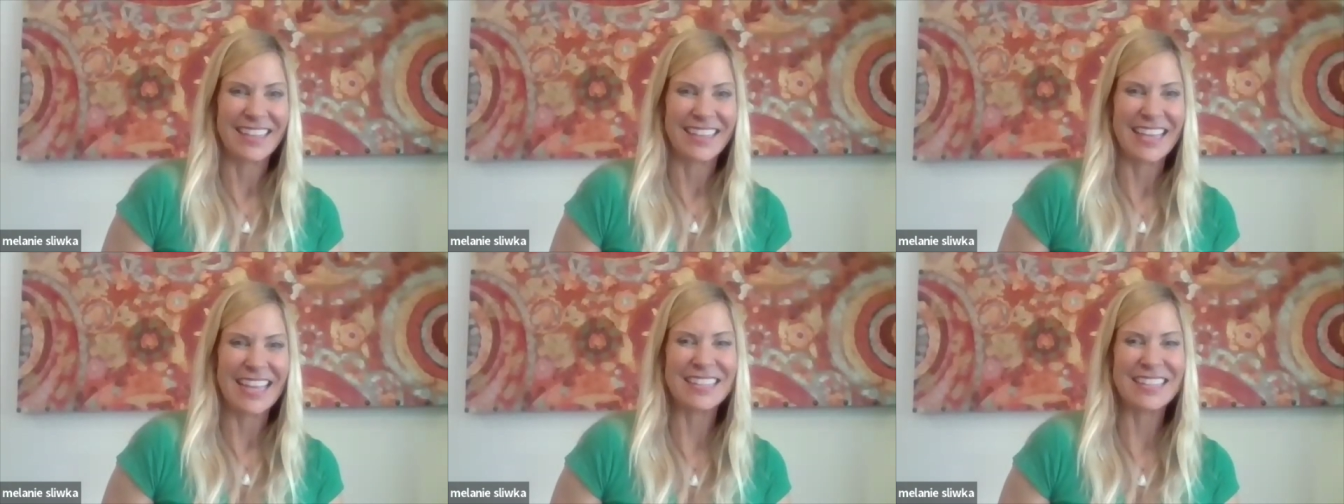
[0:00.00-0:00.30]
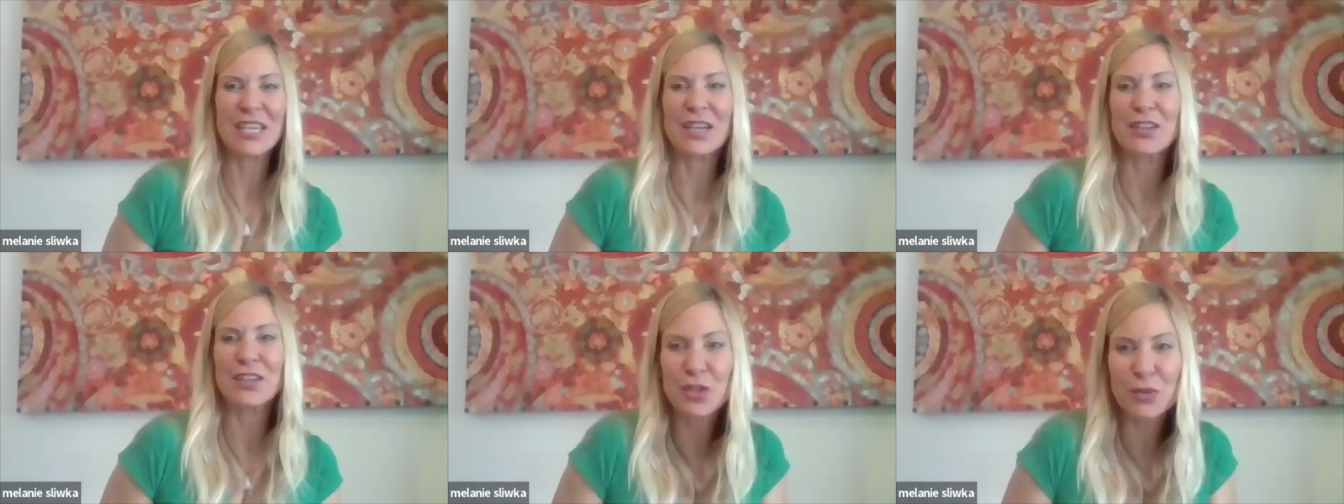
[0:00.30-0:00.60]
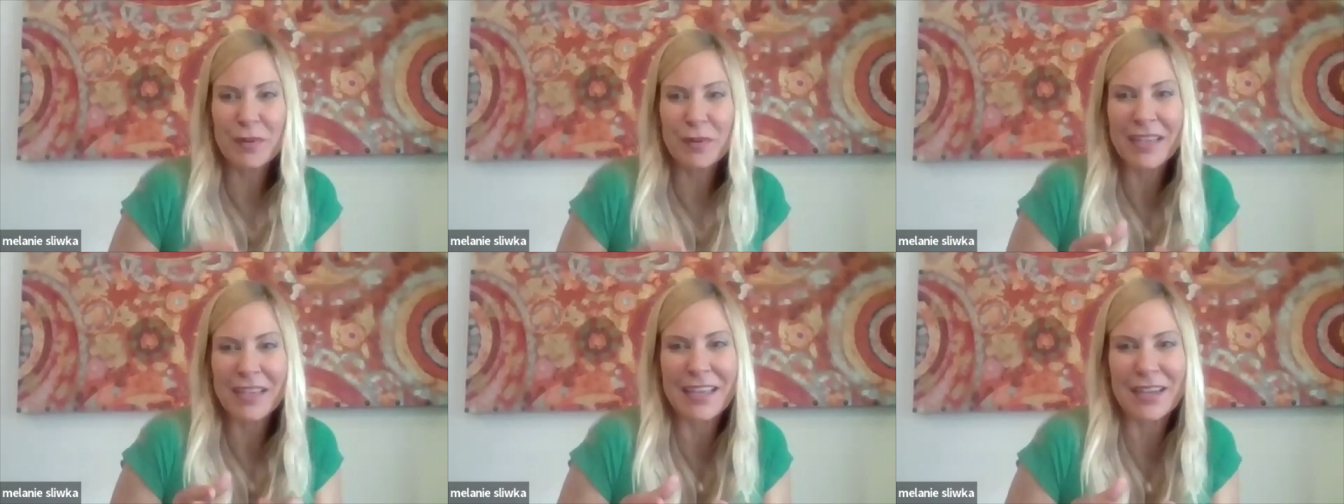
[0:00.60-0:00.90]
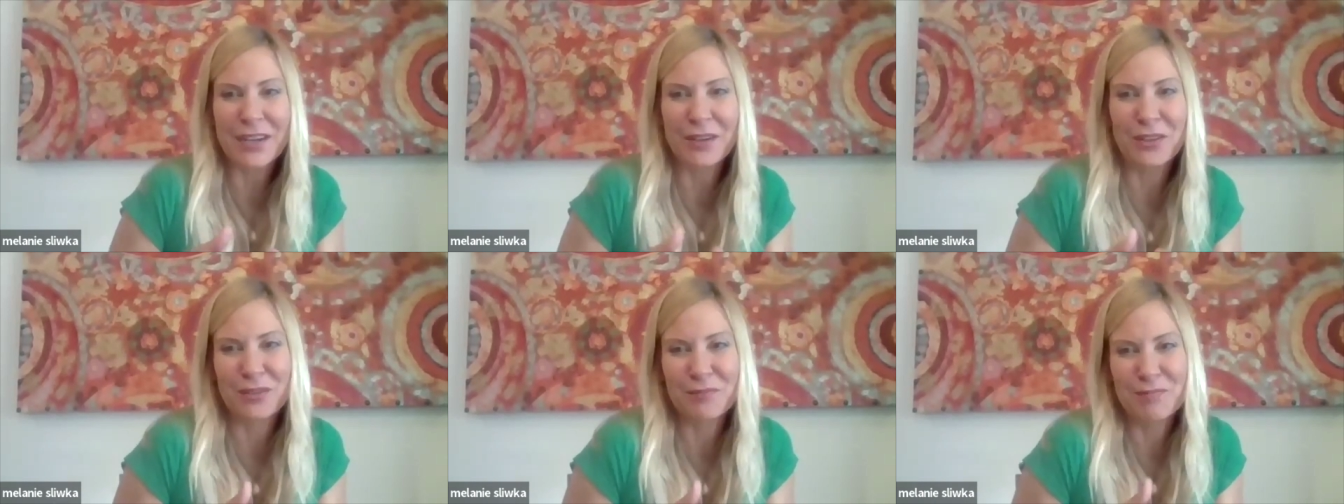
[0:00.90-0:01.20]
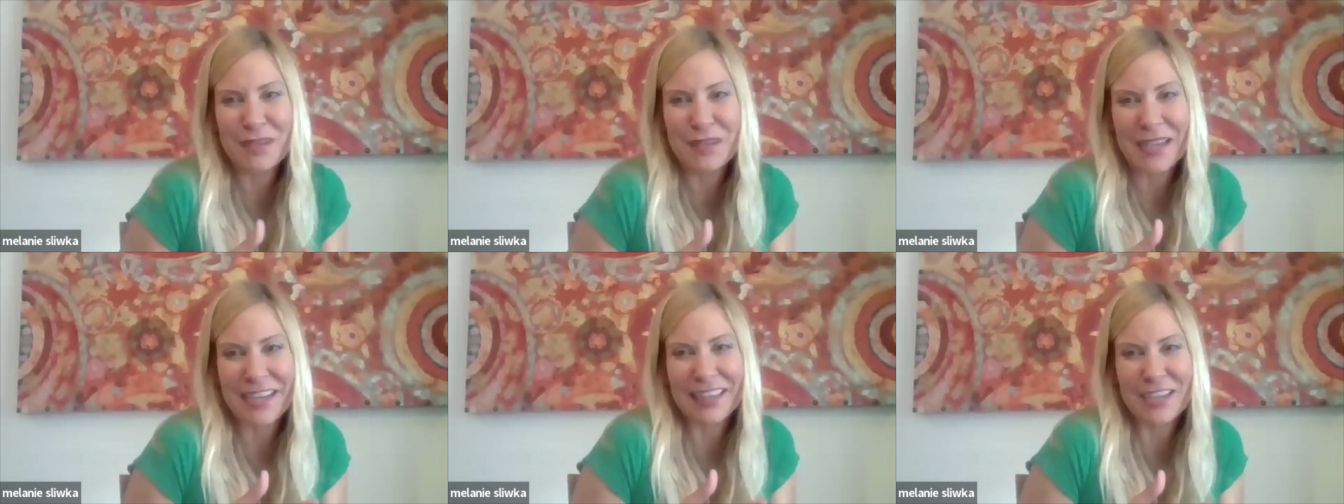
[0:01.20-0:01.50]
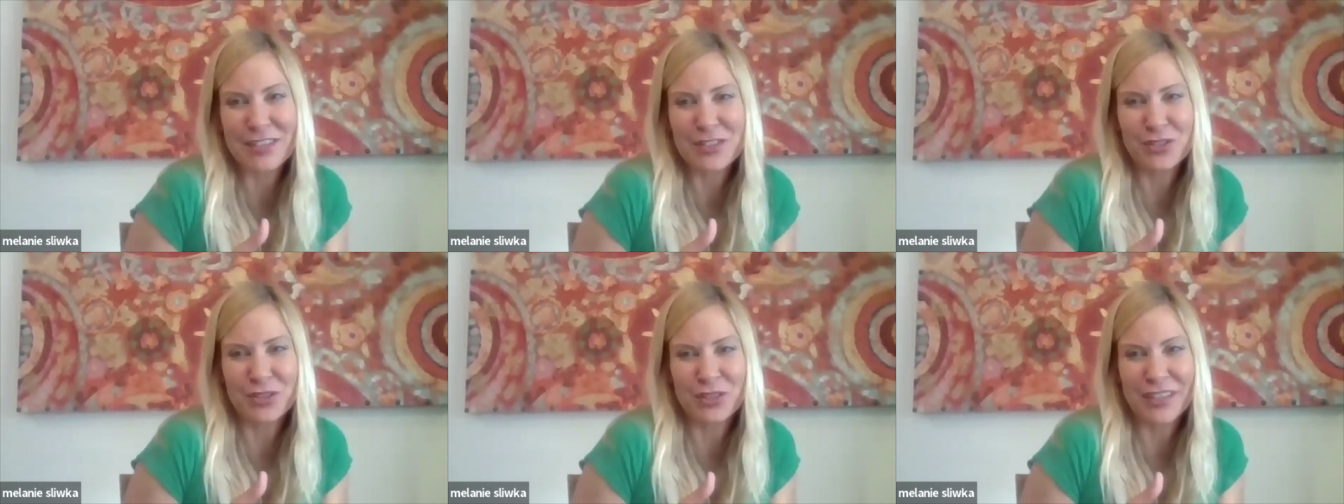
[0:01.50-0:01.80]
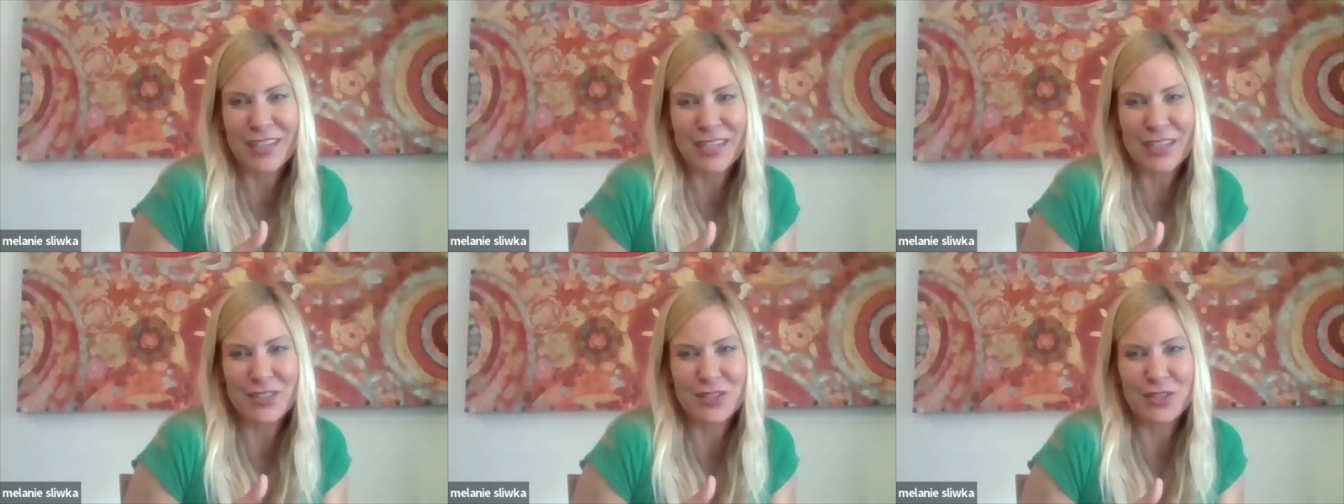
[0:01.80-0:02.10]
It tells you biological
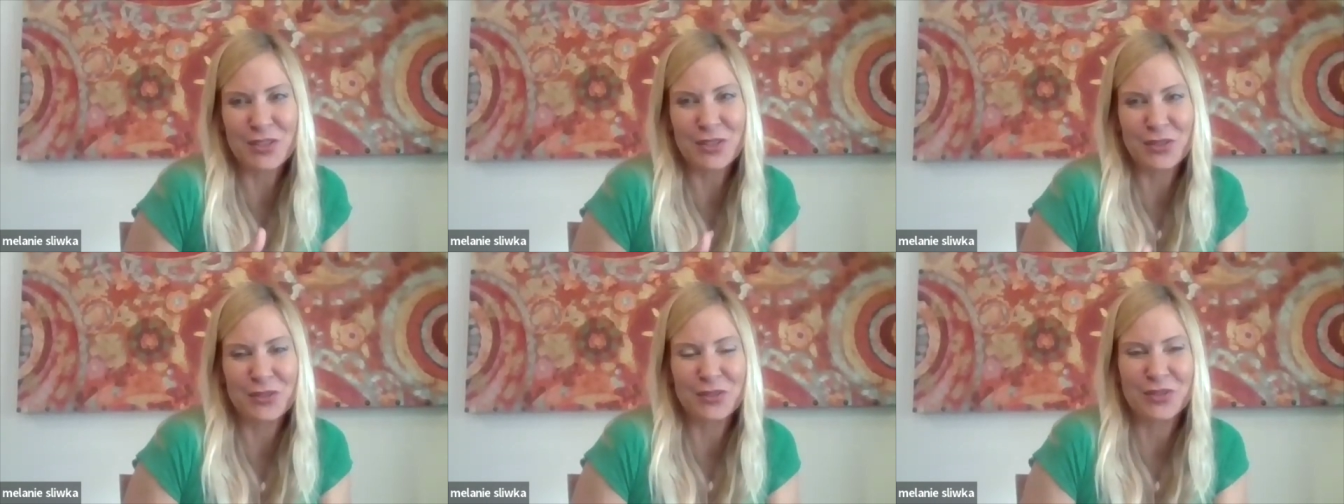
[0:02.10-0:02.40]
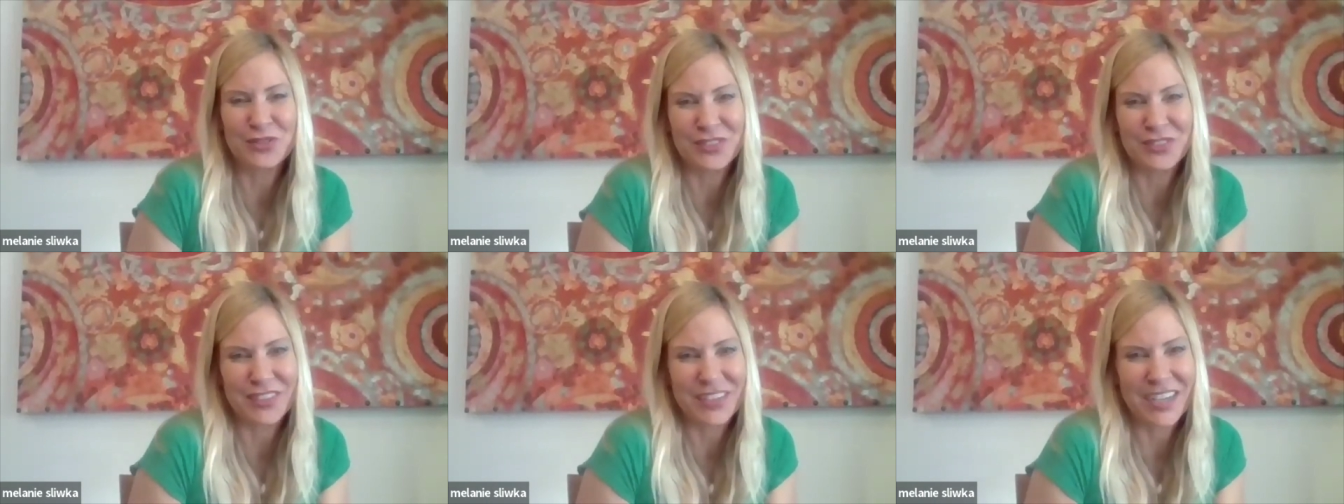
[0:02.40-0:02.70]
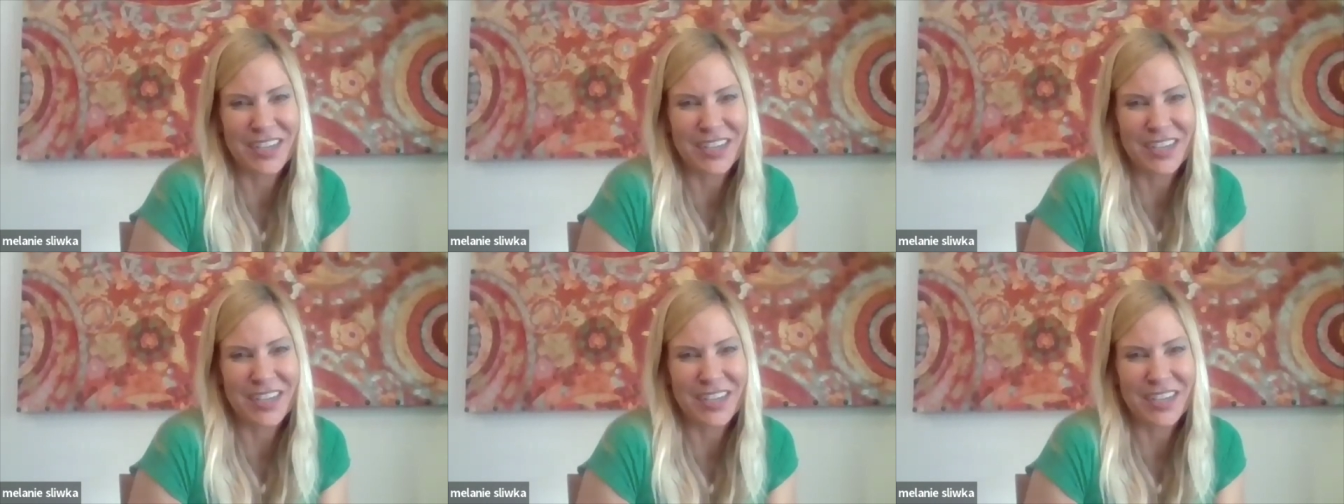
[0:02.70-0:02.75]
age too.